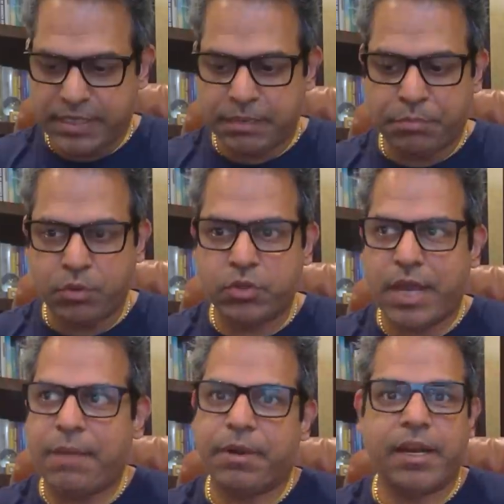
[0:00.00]
is supposed
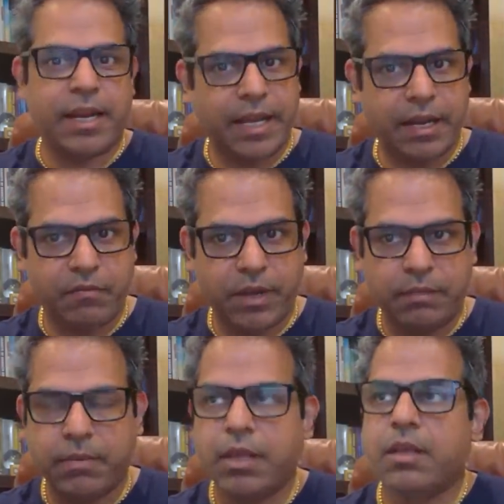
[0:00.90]
to happen in a negative way.
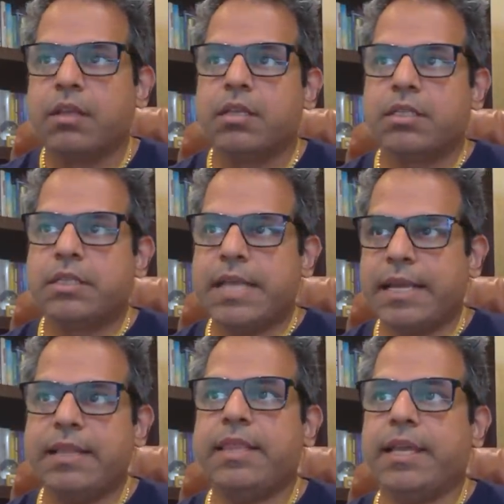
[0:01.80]

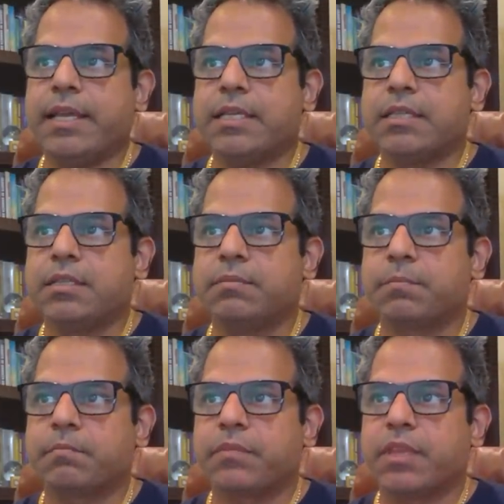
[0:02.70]
Second thing is
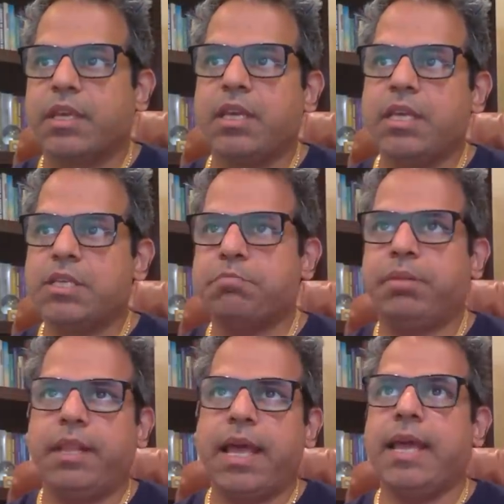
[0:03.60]
each
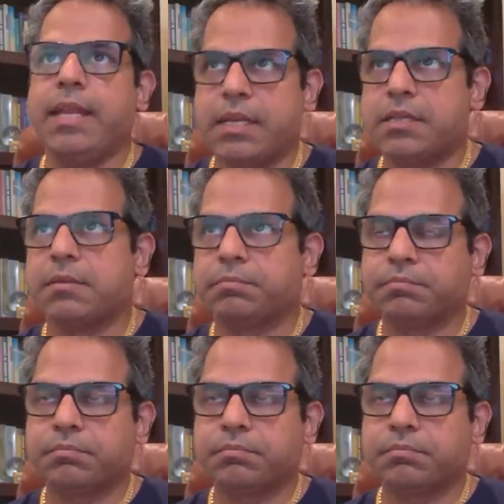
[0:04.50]
planet